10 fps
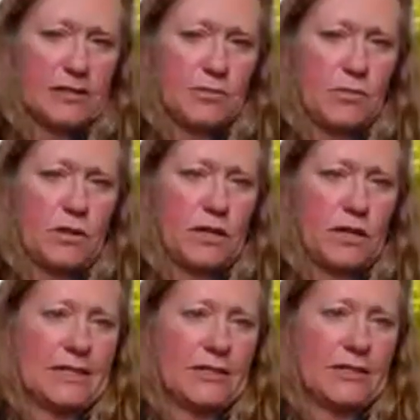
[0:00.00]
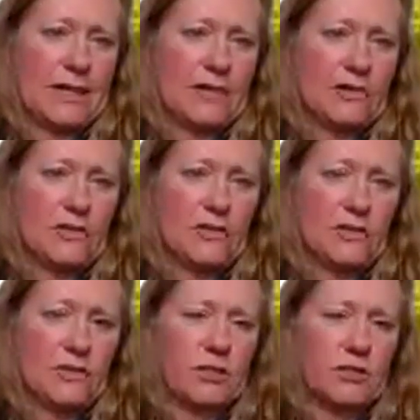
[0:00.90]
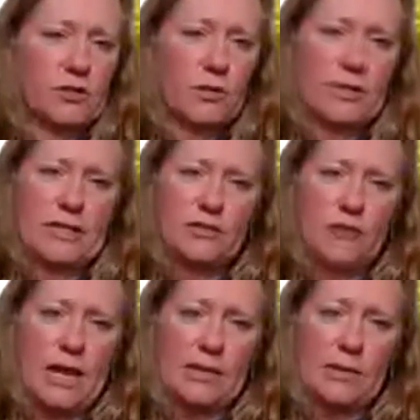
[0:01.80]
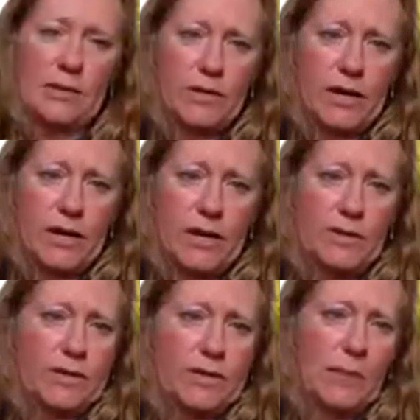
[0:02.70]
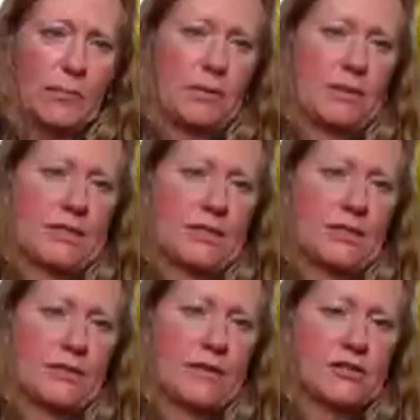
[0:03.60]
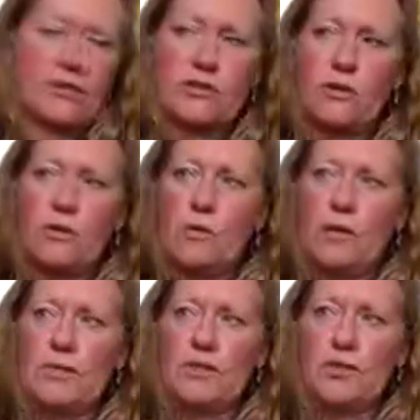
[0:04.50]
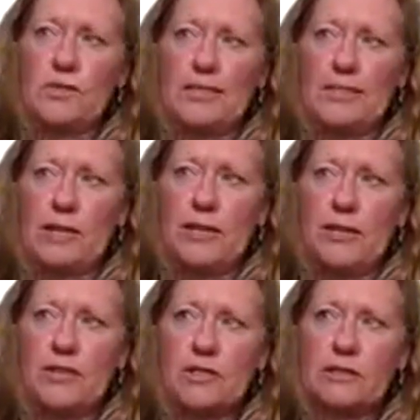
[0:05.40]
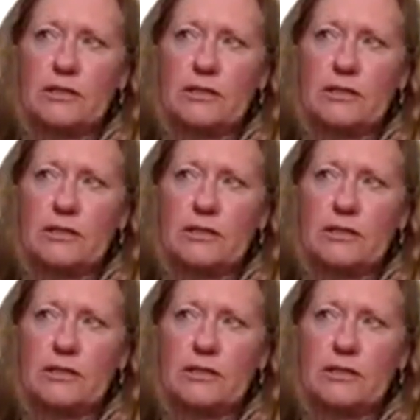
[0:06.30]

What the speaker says: because irrigation is used here. So it is a dry land prairie, but they use irrigation. So because we're using irrigation,